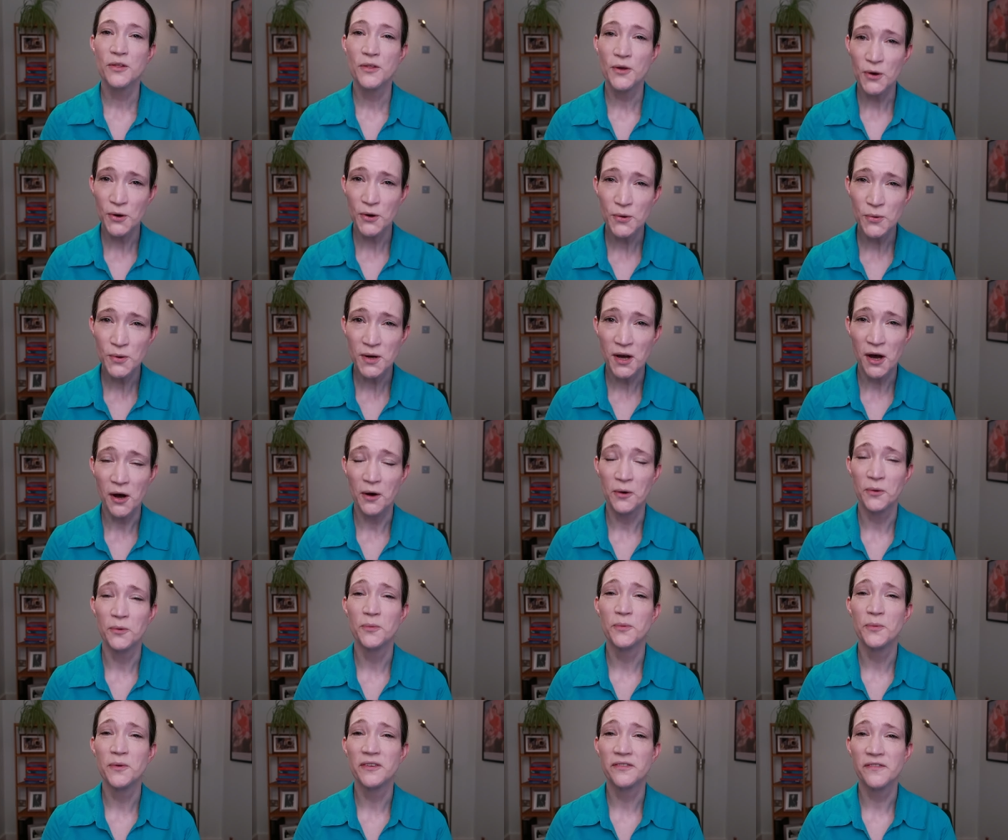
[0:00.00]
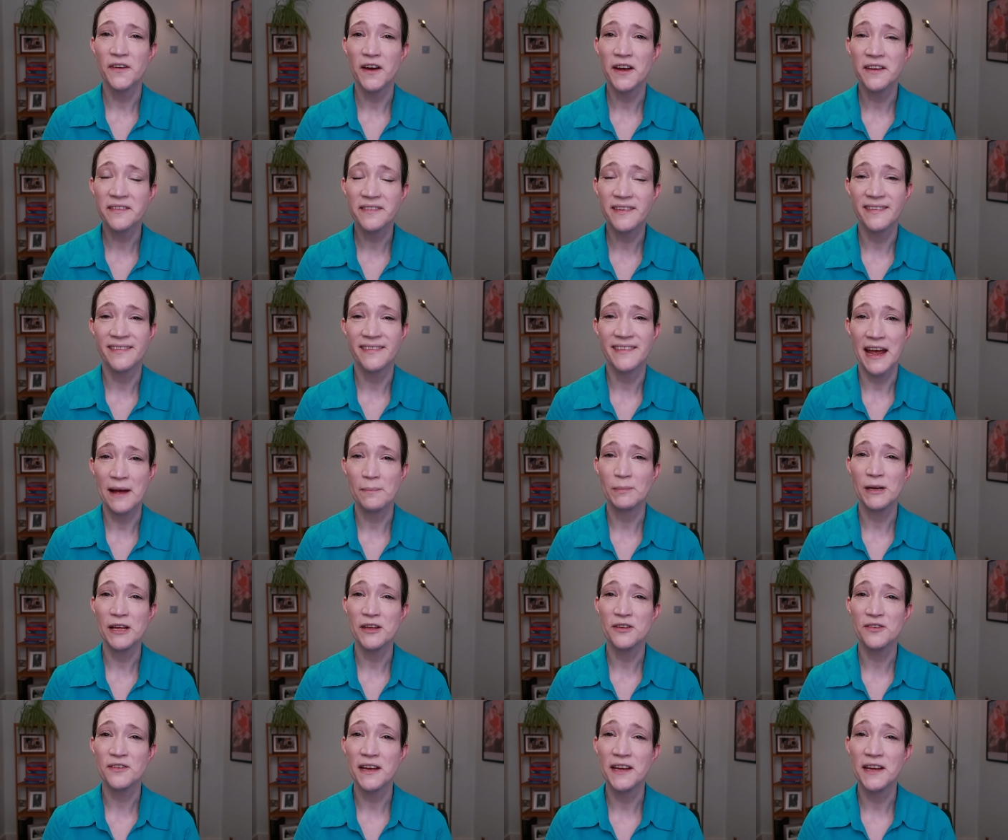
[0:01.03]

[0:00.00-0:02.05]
The hukou was first established